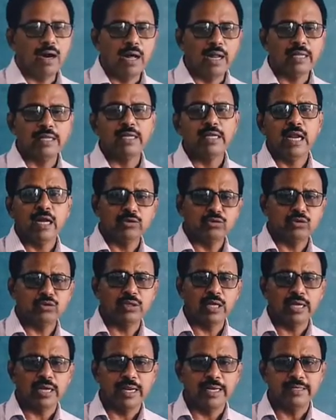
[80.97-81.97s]
alkyl
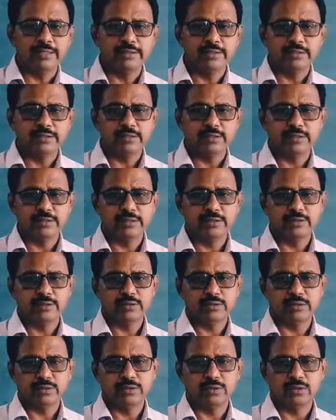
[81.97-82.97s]
isocyanides
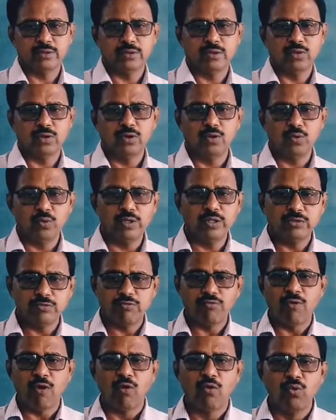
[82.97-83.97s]
with
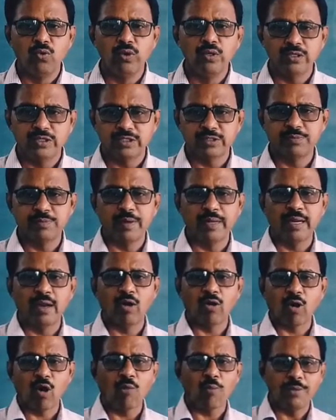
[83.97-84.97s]
foul smell
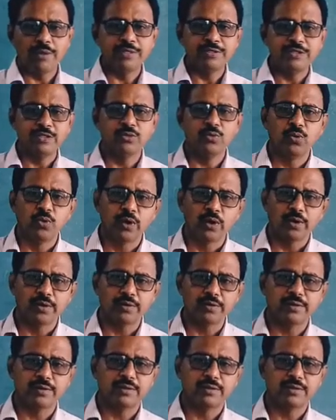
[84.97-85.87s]
or offensive odor.